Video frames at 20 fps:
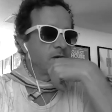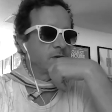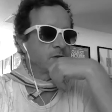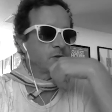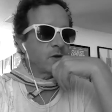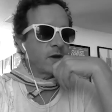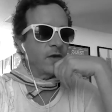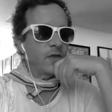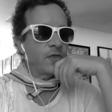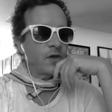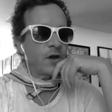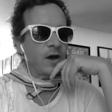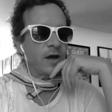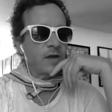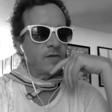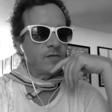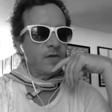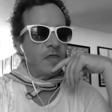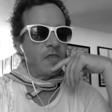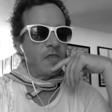so I thought
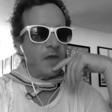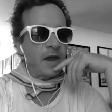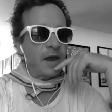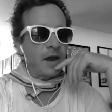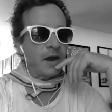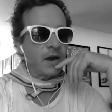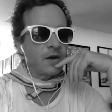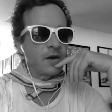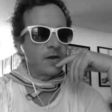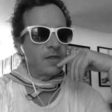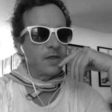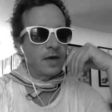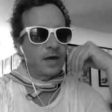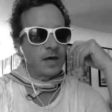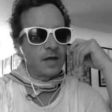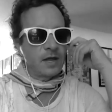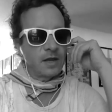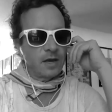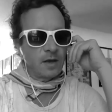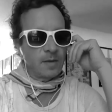of it there, and
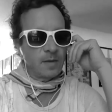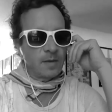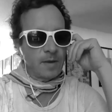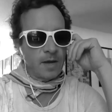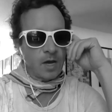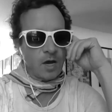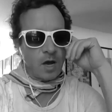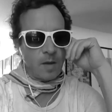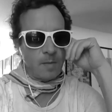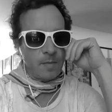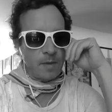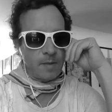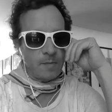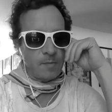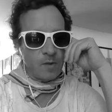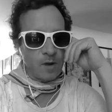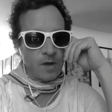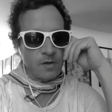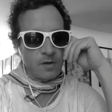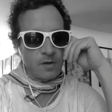then um, I called my
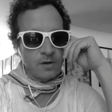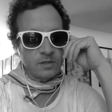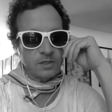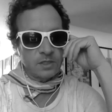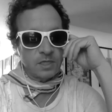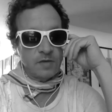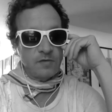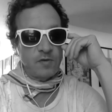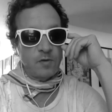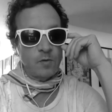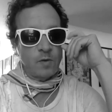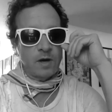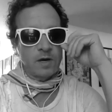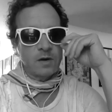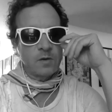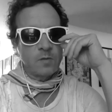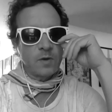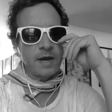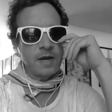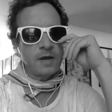brother and see if he wanted to
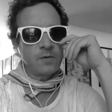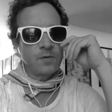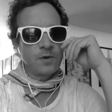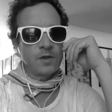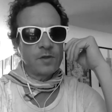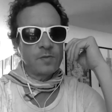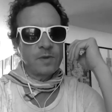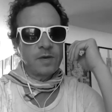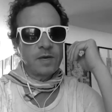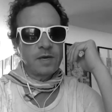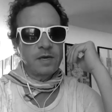write it with me.